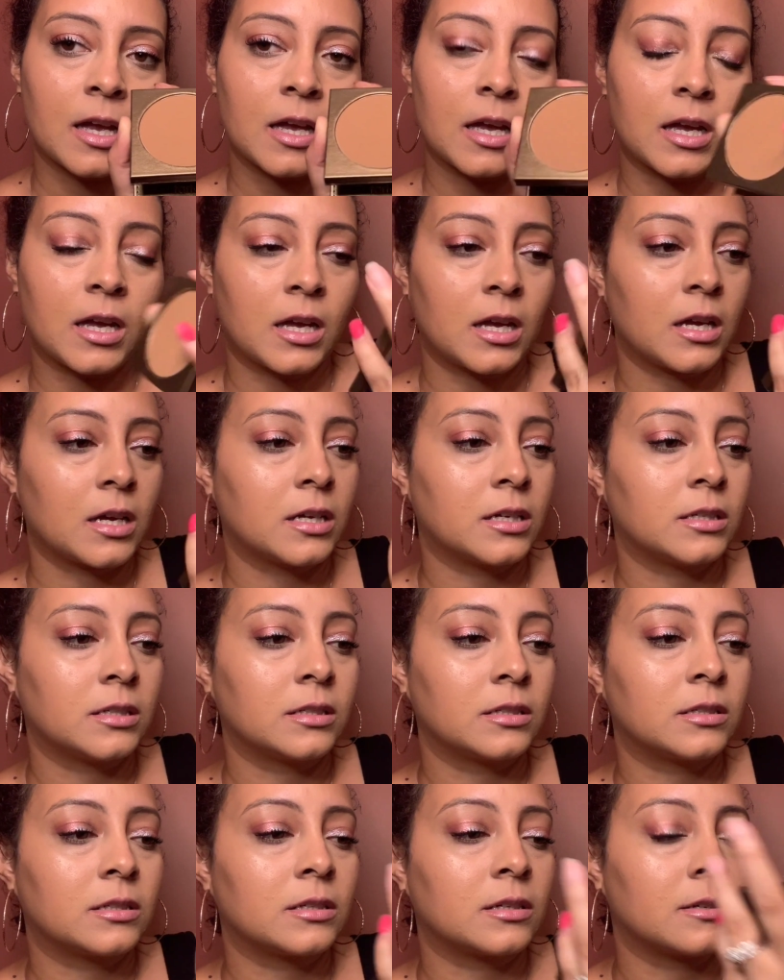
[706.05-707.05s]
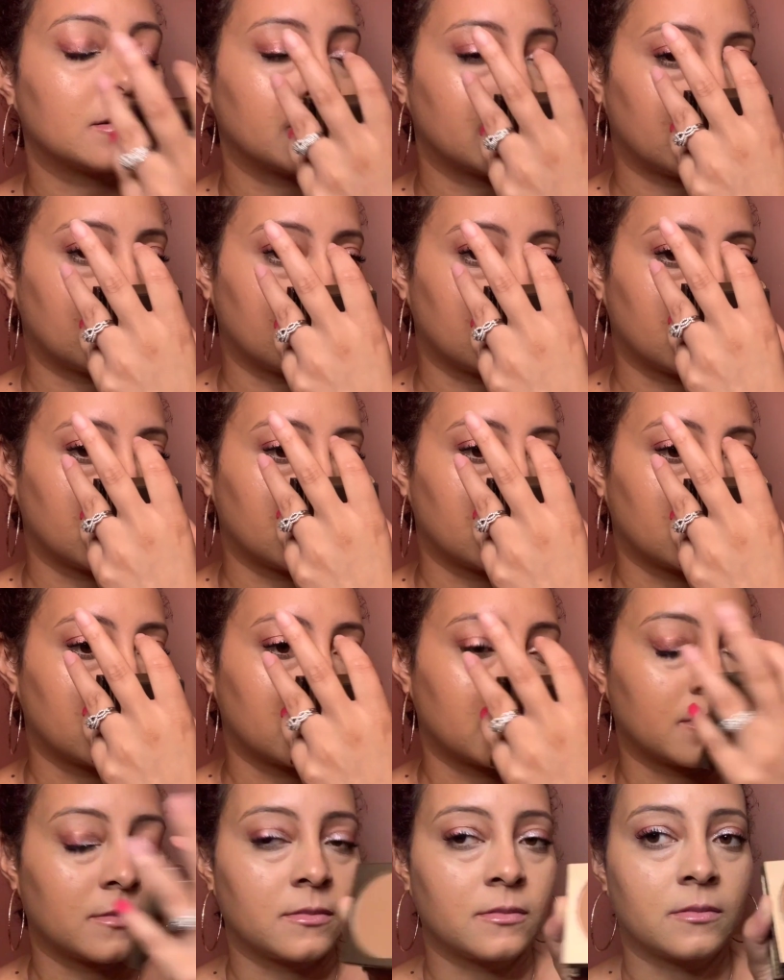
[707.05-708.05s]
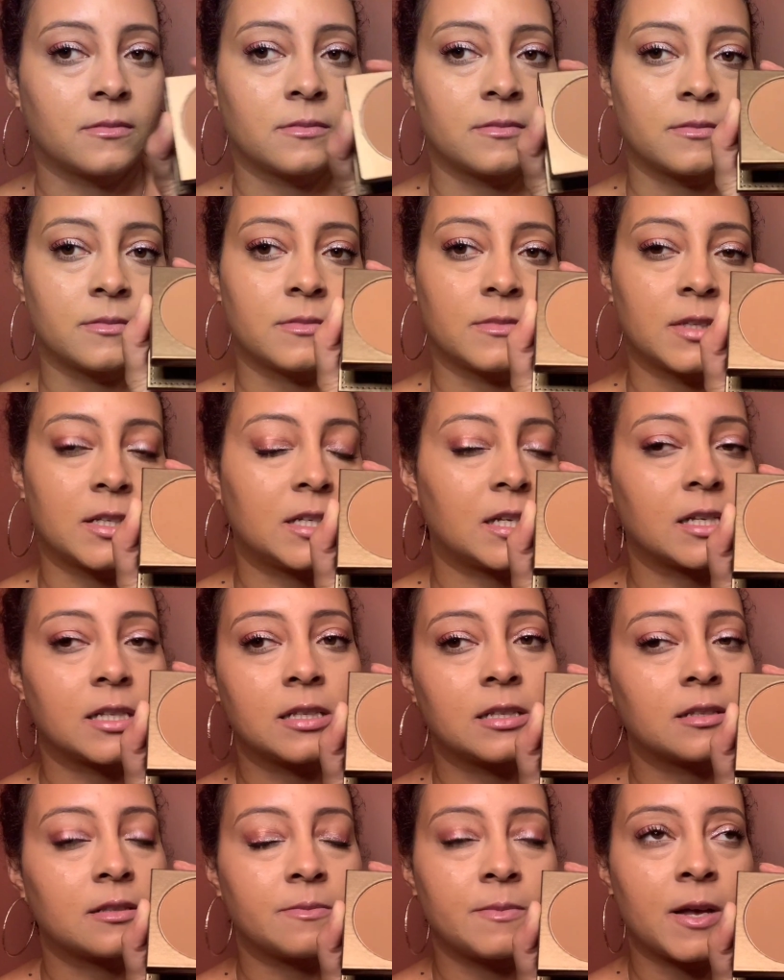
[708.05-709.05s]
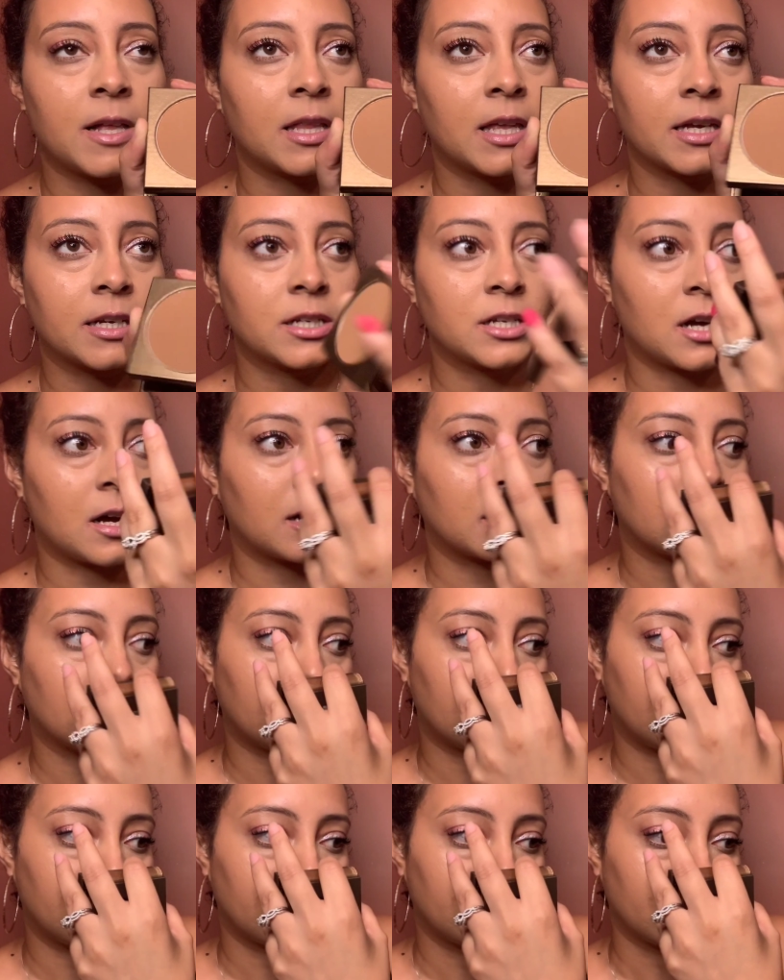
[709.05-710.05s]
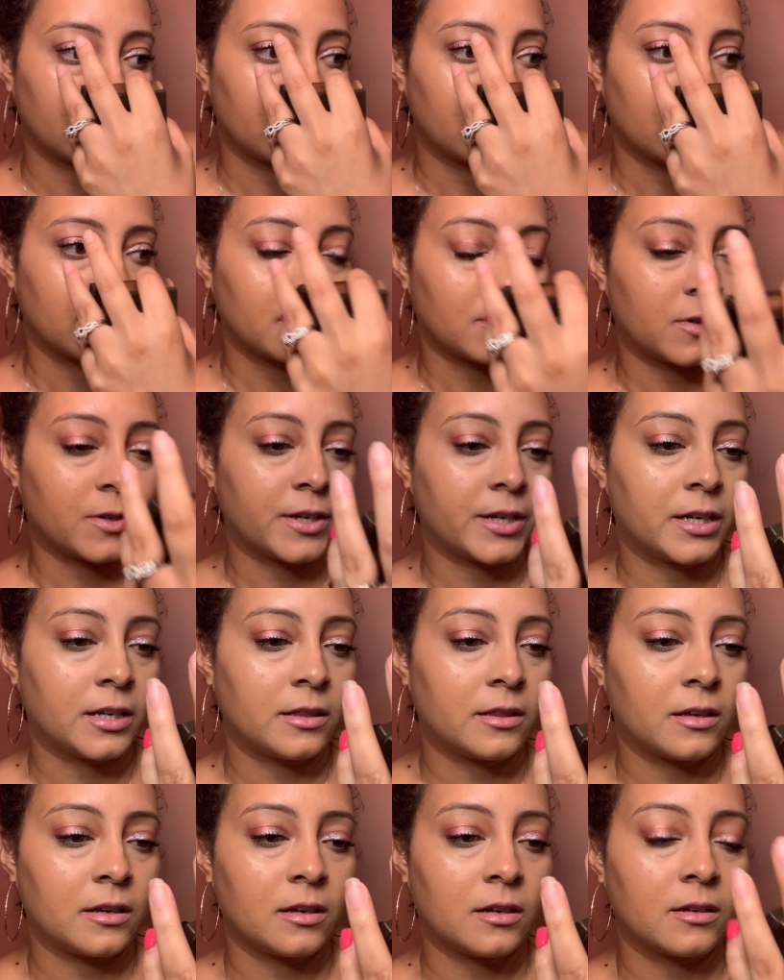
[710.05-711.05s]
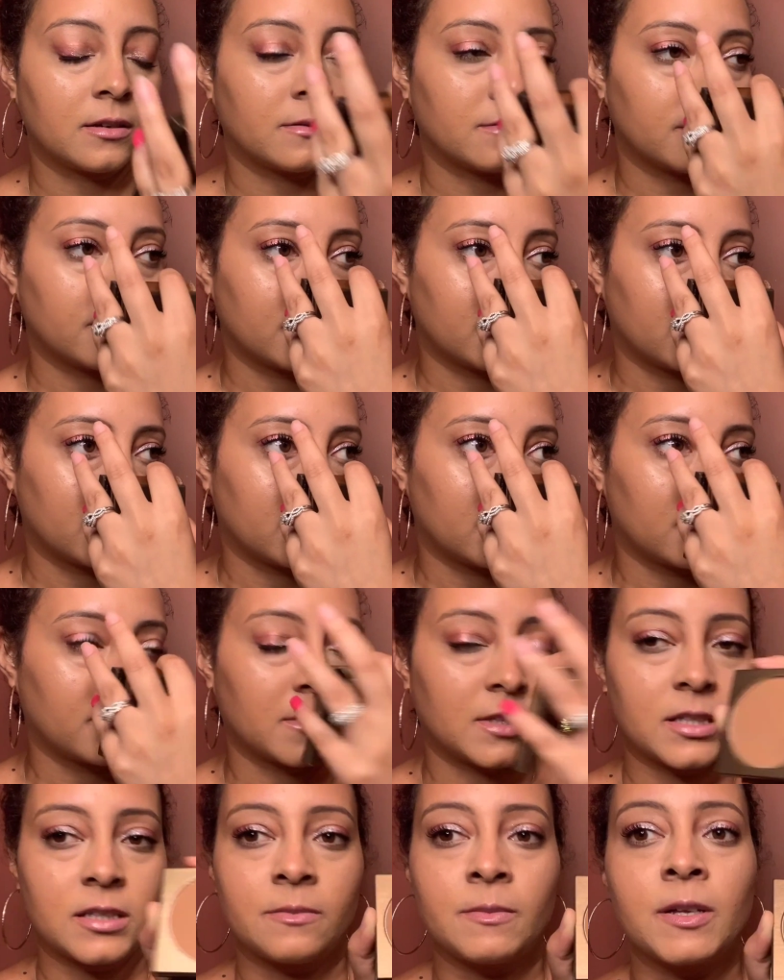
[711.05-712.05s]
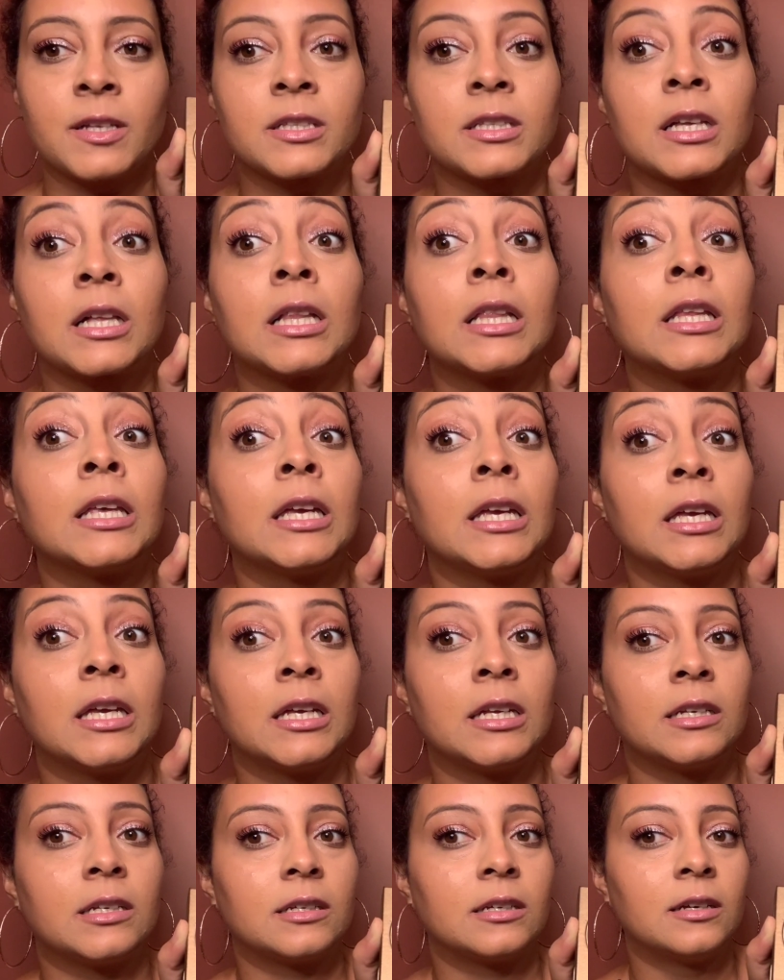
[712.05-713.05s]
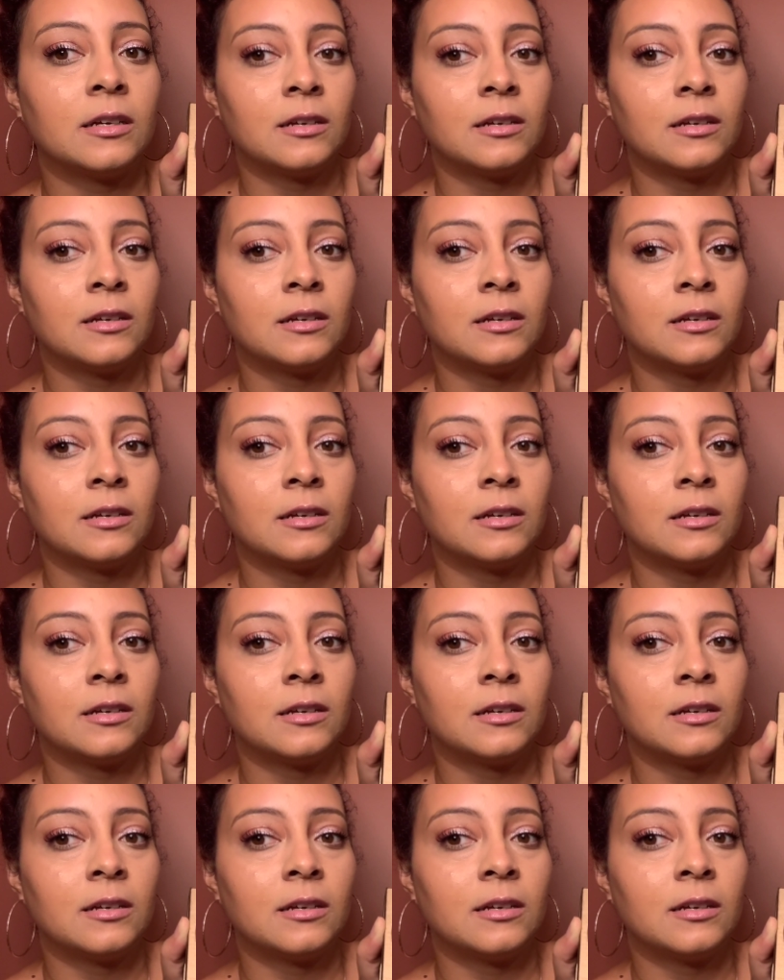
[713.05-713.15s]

And it doesn't smell like chocolate or anything. It smells clean.